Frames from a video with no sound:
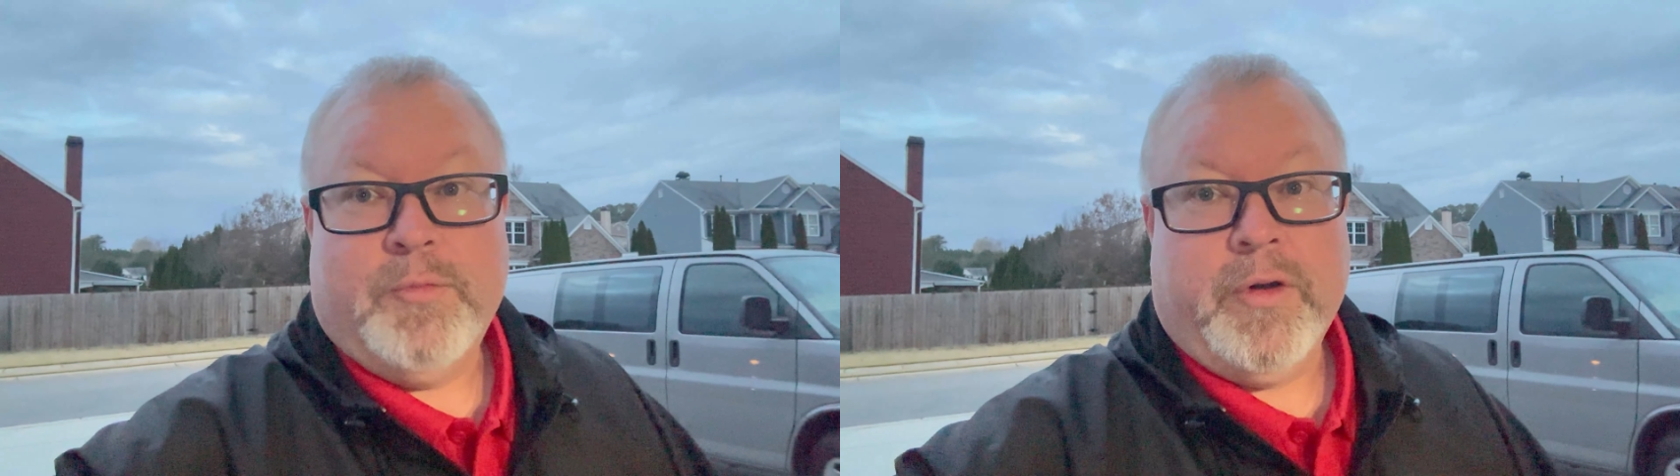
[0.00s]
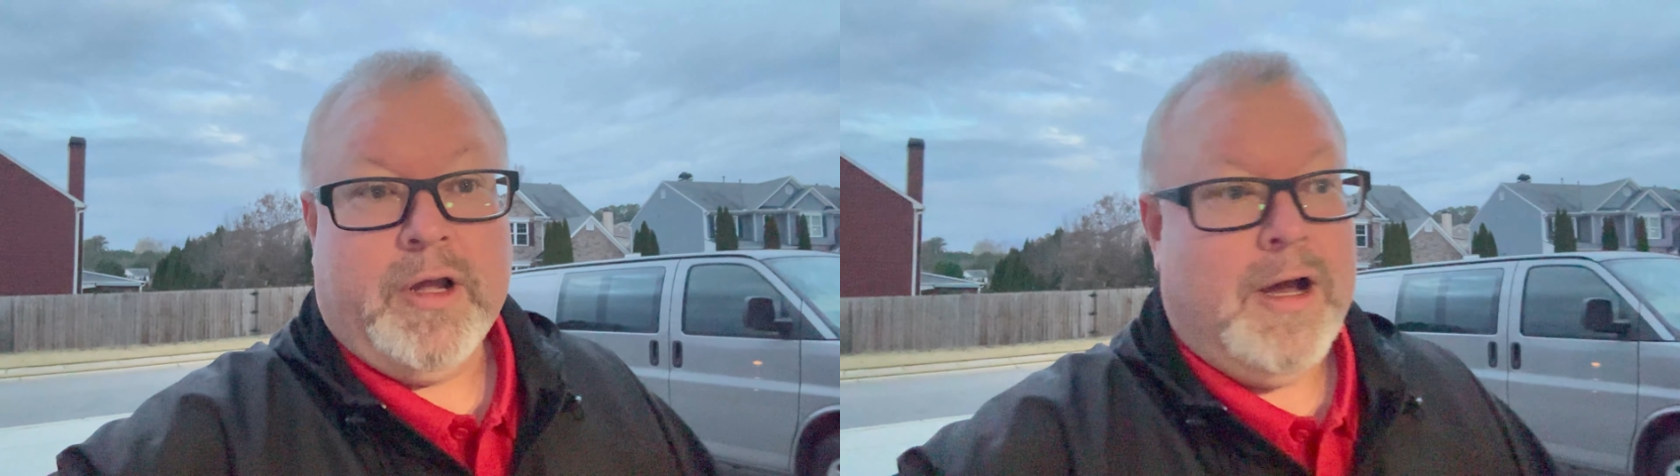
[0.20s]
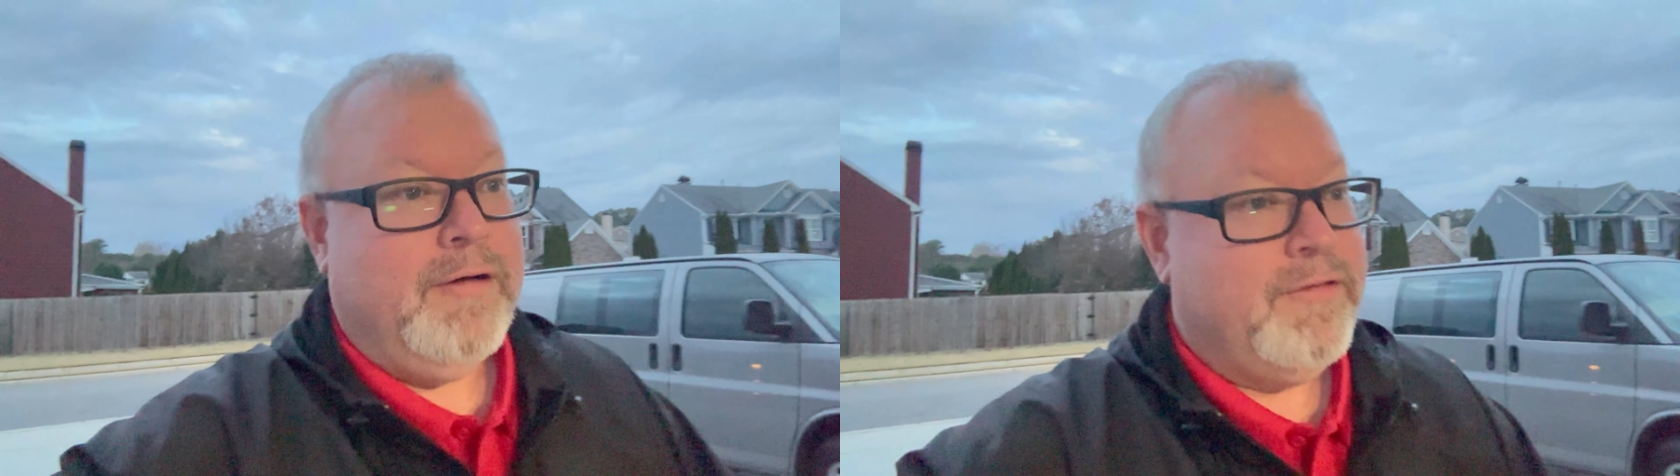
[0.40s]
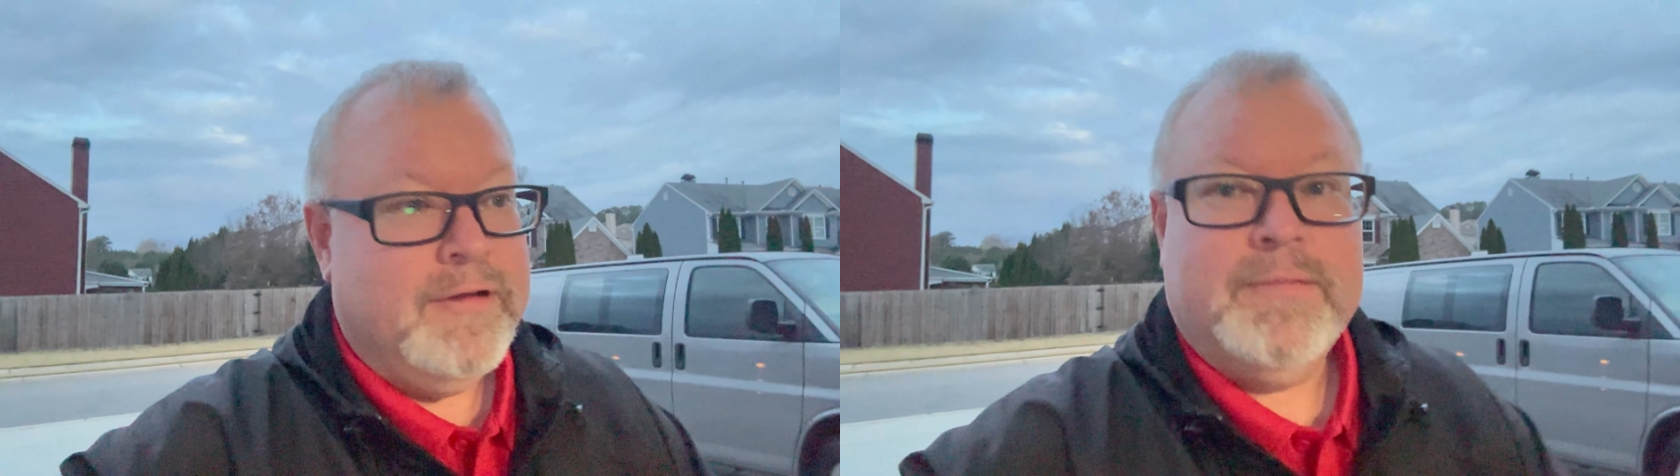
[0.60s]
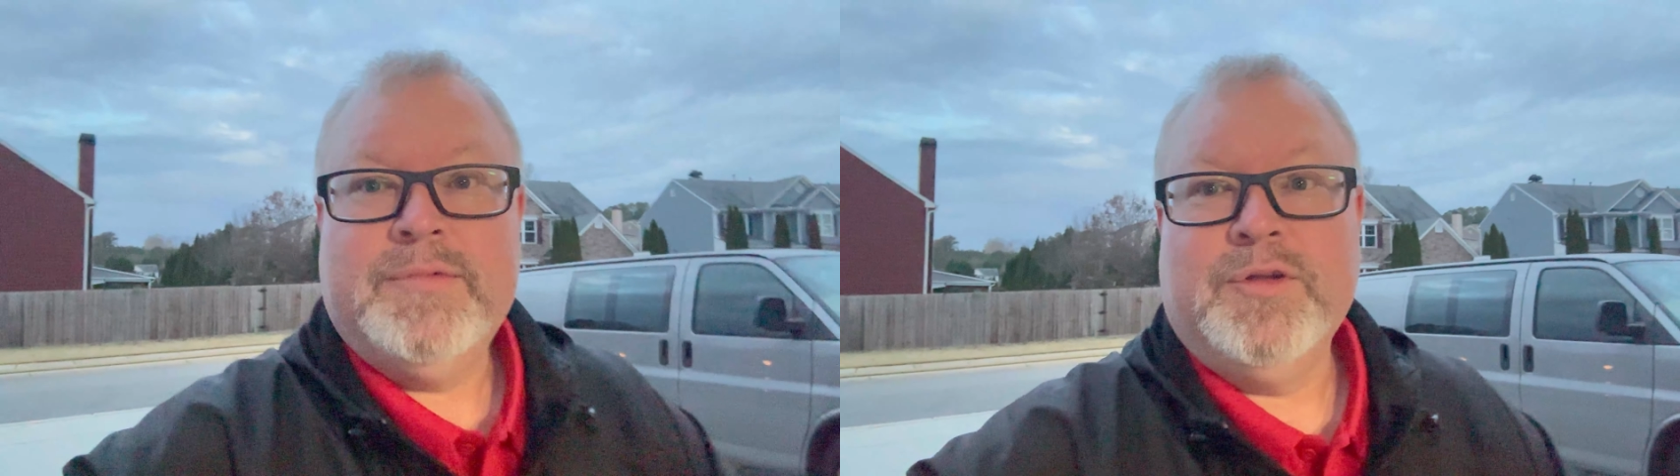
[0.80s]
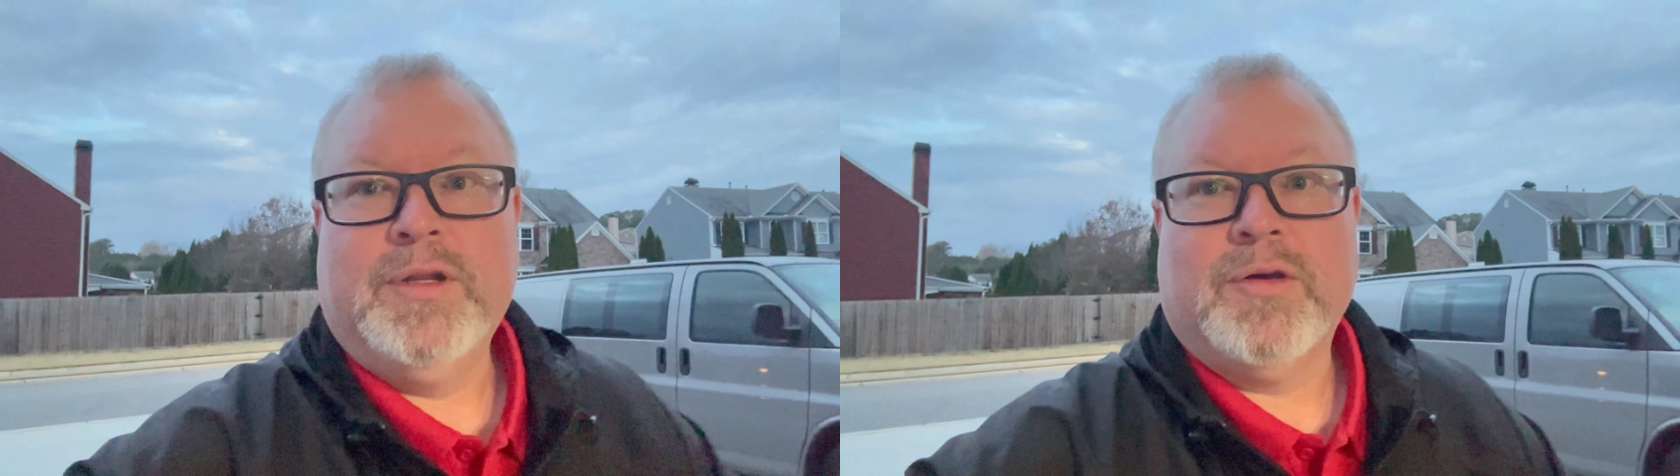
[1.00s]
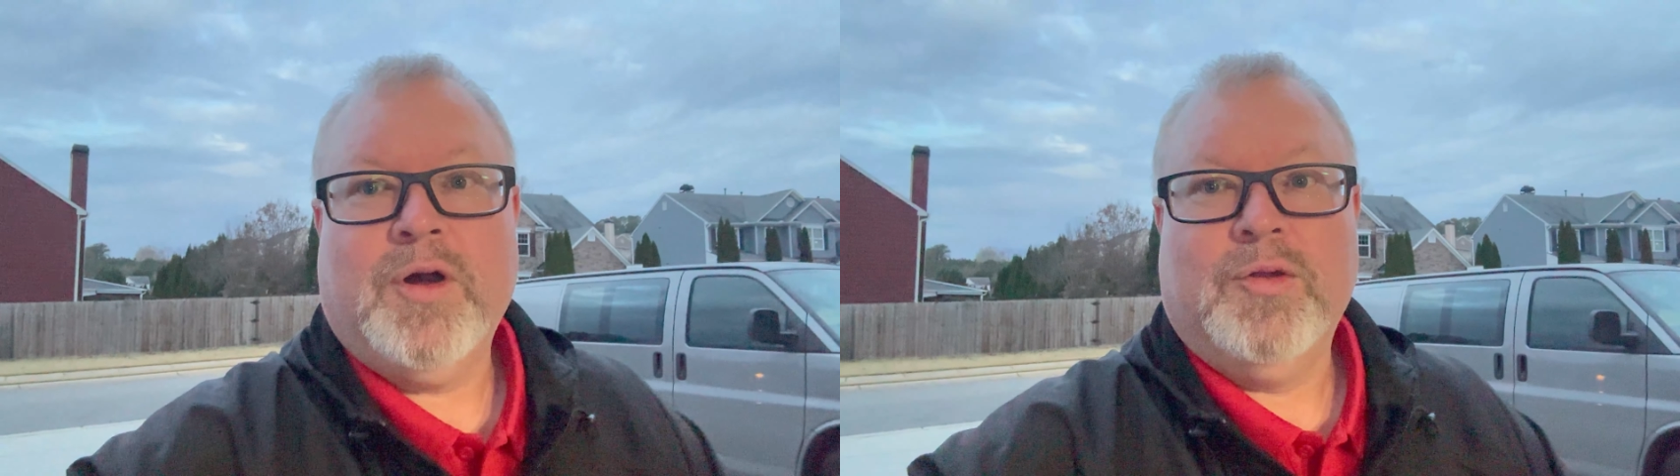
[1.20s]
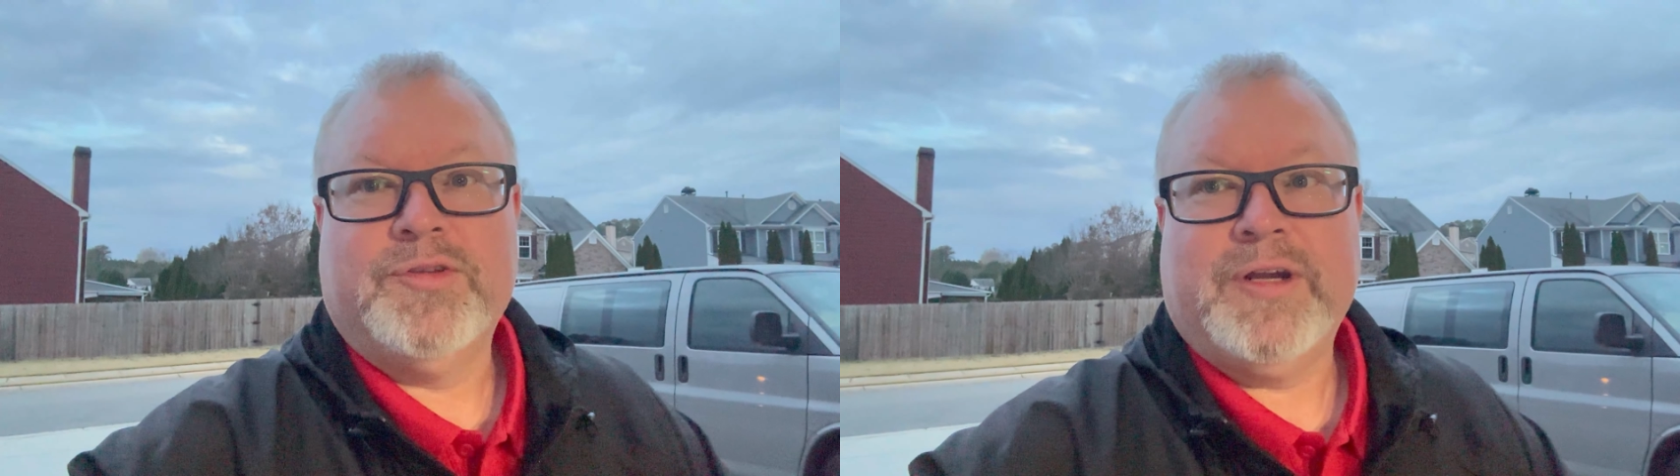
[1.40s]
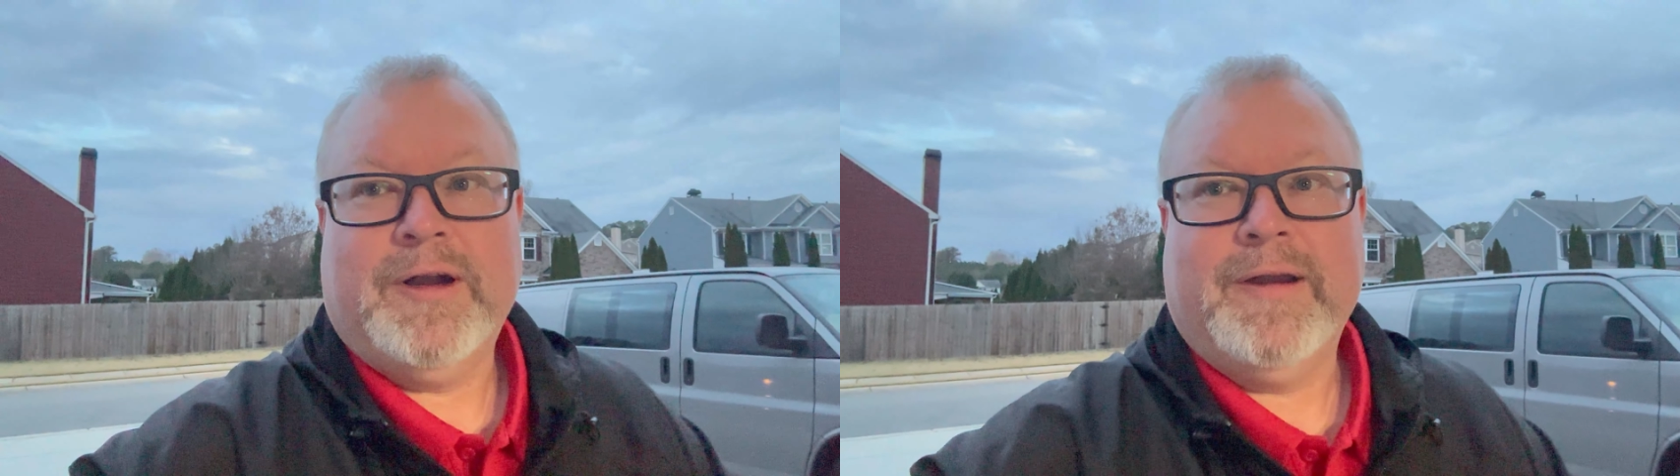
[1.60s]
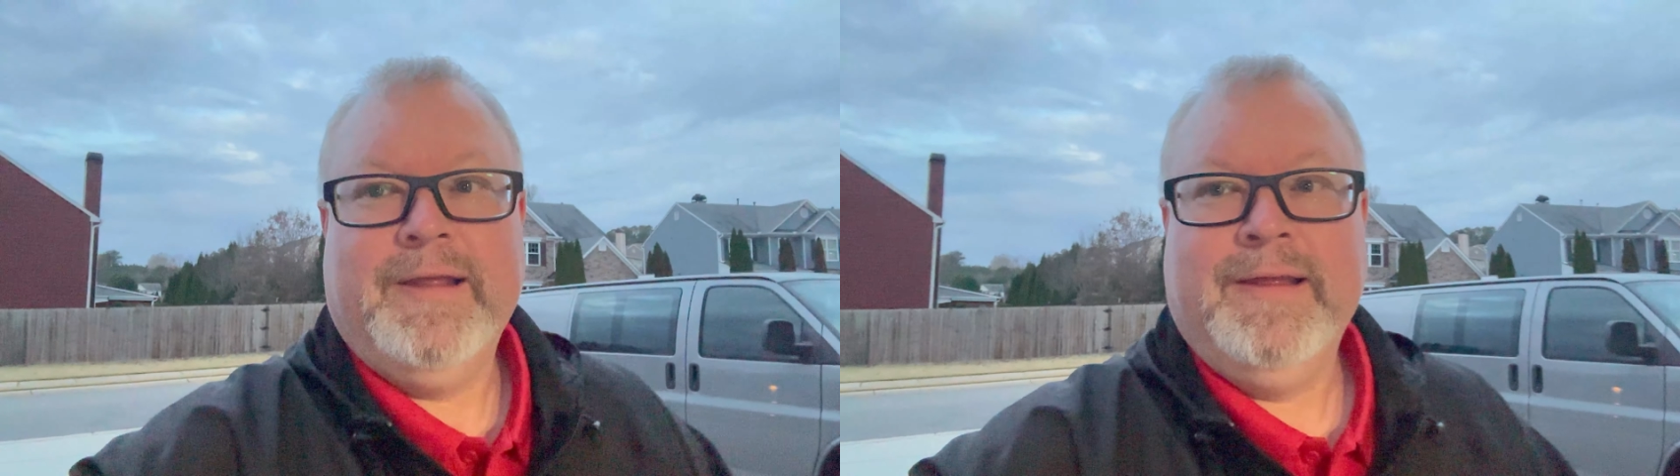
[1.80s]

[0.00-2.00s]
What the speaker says: morning off, do a little cold start.